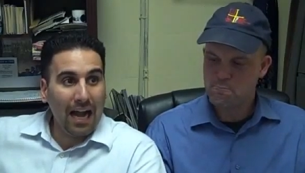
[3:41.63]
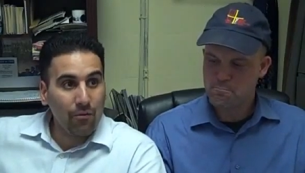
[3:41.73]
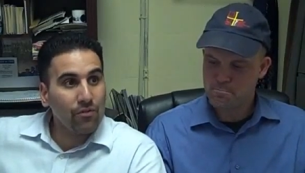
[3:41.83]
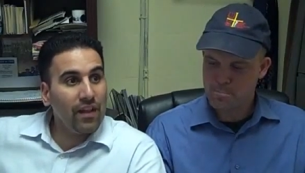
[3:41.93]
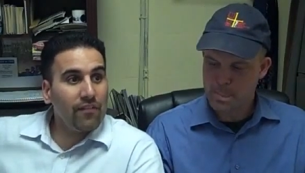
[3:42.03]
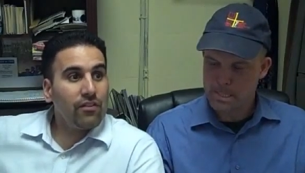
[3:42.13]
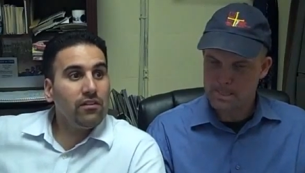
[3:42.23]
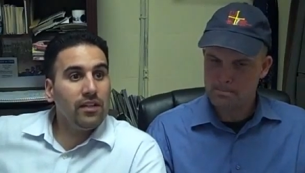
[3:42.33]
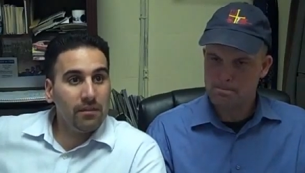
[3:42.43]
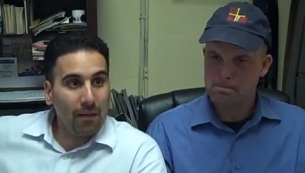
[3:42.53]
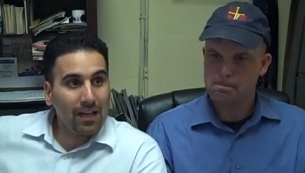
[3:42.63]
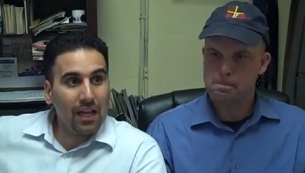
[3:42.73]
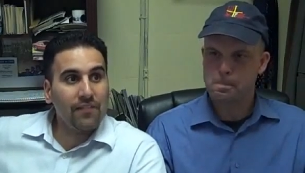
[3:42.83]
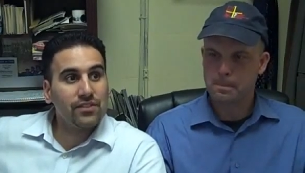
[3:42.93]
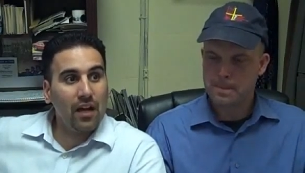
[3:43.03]
Speaker 1: I will never in my
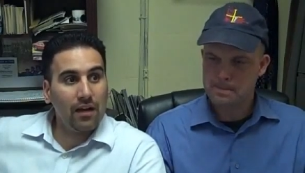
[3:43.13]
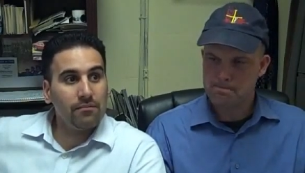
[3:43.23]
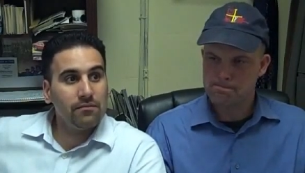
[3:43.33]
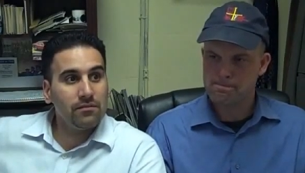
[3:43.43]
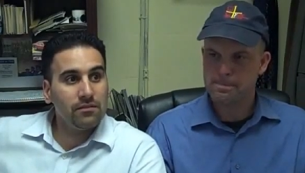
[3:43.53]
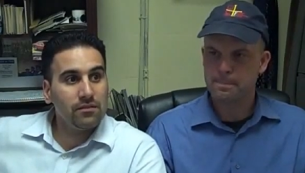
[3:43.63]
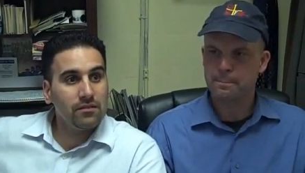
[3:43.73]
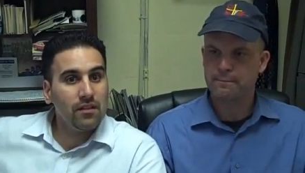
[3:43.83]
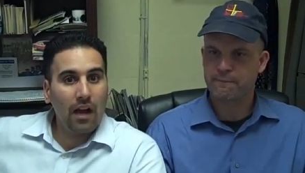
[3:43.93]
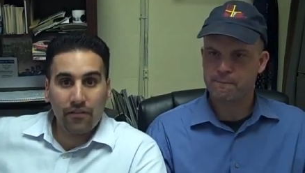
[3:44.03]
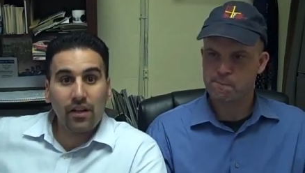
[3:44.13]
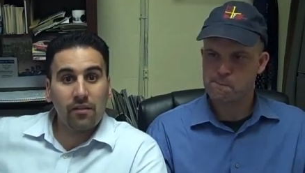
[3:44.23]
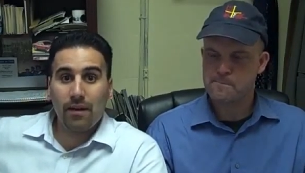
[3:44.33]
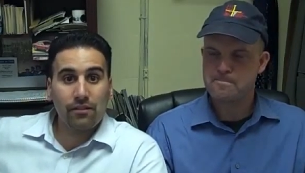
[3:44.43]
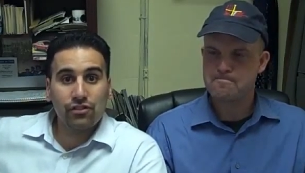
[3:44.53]
lifetime have
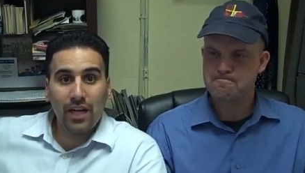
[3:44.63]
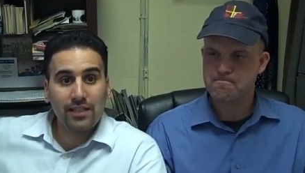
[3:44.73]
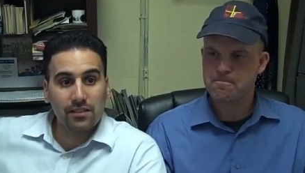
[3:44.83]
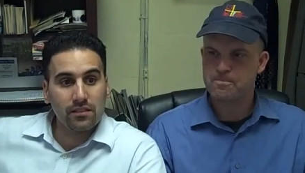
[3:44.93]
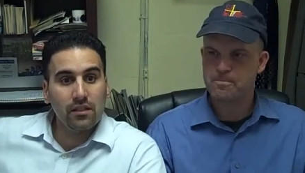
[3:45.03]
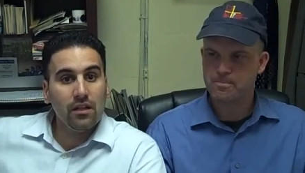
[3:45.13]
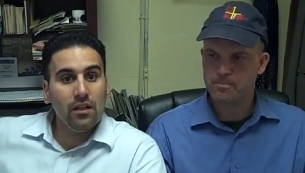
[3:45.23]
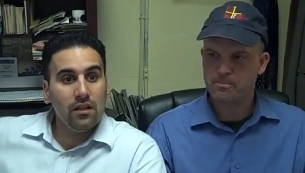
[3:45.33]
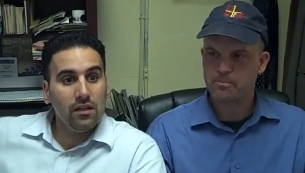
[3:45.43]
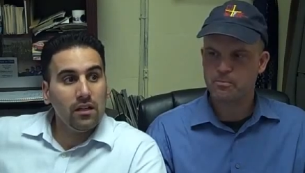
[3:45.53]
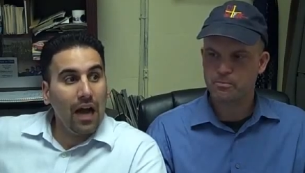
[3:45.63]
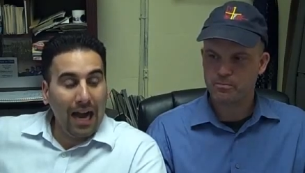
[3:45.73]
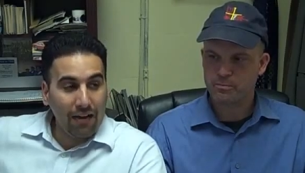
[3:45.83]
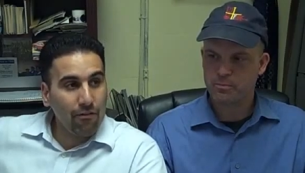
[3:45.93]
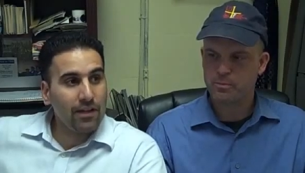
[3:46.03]
another Michael Jackson.
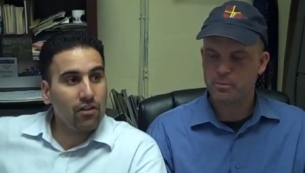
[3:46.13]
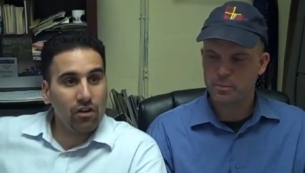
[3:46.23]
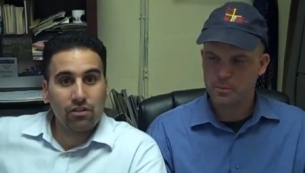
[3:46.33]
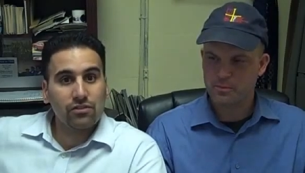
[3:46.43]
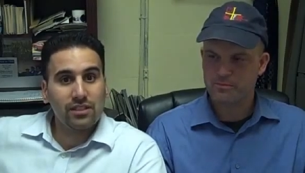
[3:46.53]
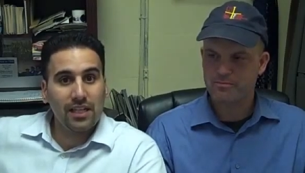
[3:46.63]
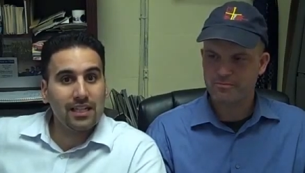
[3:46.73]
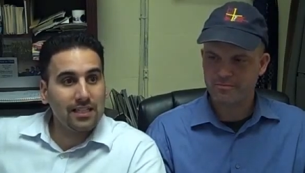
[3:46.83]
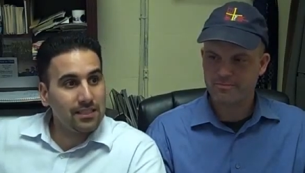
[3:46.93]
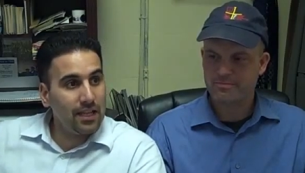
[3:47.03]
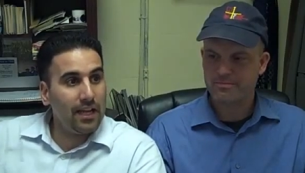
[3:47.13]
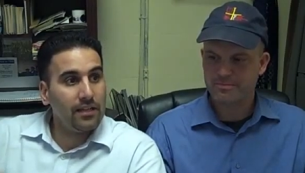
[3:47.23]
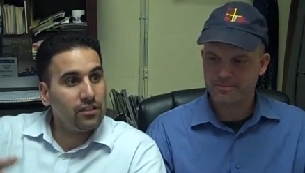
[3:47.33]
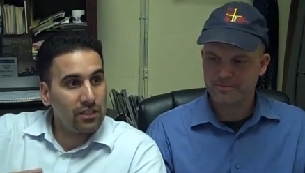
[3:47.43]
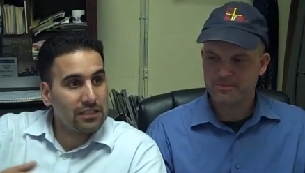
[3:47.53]
I read an article today that
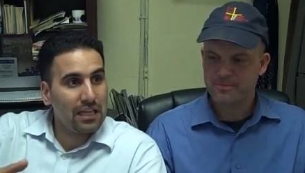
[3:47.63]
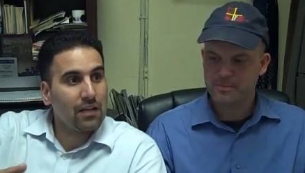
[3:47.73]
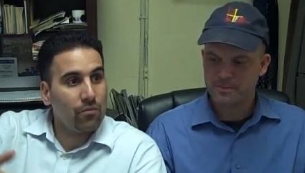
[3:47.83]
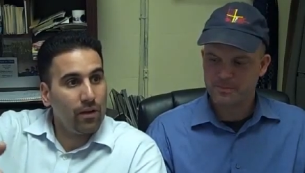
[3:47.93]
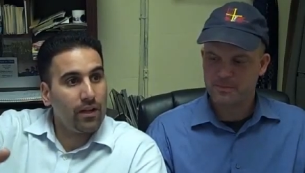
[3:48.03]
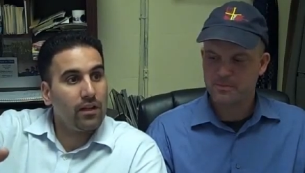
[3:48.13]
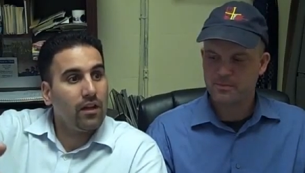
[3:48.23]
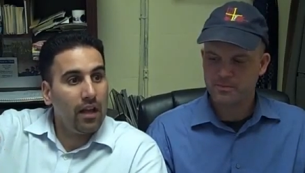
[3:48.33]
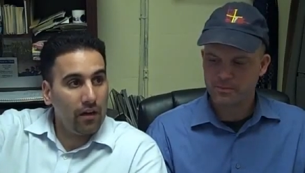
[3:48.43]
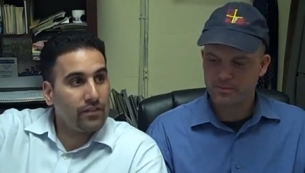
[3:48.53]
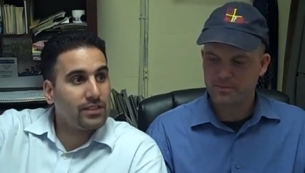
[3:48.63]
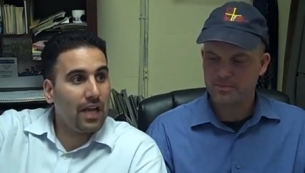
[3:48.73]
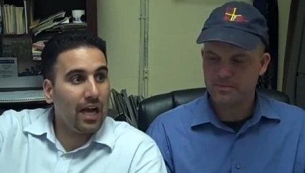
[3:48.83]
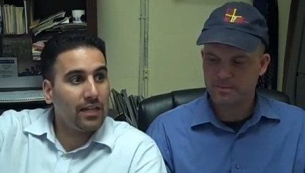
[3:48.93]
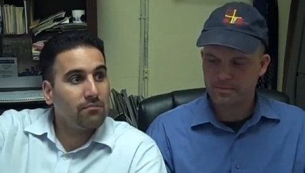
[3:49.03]
said just like when Elvis
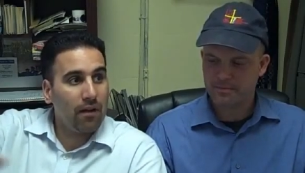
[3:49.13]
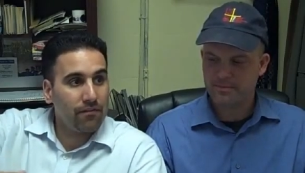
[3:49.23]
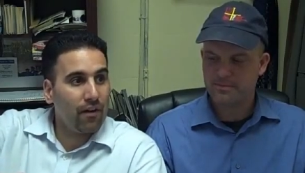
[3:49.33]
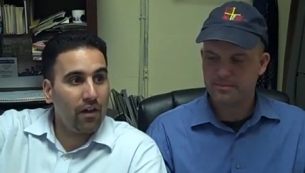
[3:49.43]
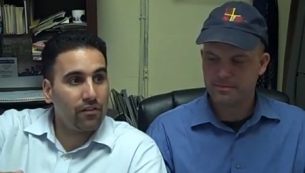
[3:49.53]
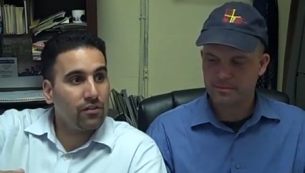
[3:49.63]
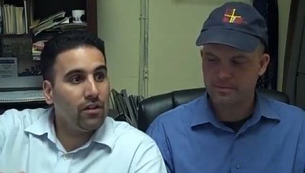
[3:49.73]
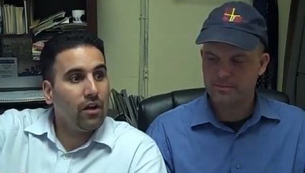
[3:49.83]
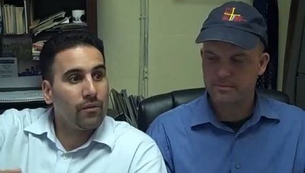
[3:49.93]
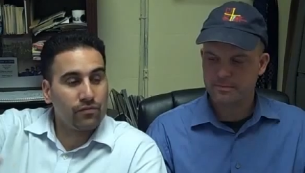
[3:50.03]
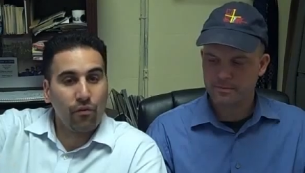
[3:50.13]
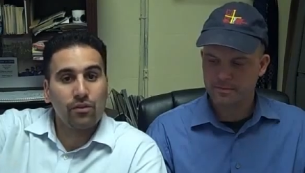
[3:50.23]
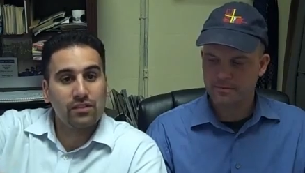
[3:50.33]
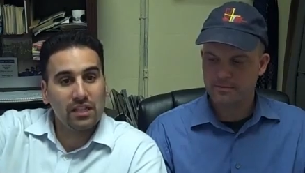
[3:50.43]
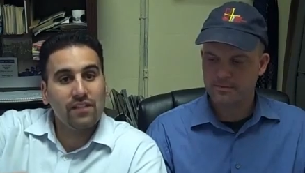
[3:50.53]
died, my father was
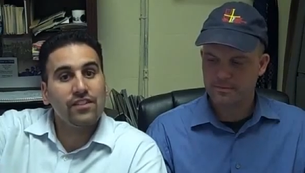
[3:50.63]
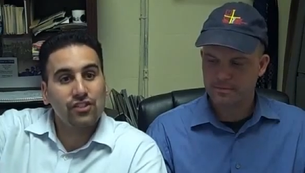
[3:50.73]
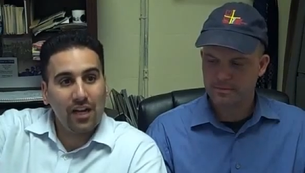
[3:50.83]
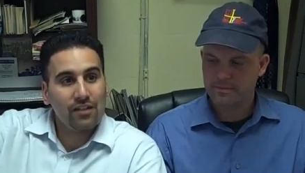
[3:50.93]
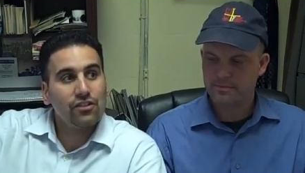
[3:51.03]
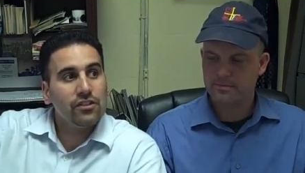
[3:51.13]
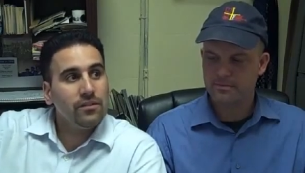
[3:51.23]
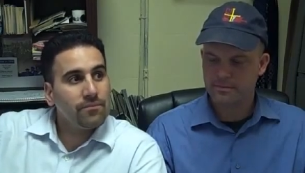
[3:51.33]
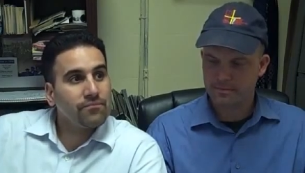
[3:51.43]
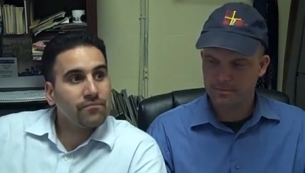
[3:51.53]
forced to leave his childhood.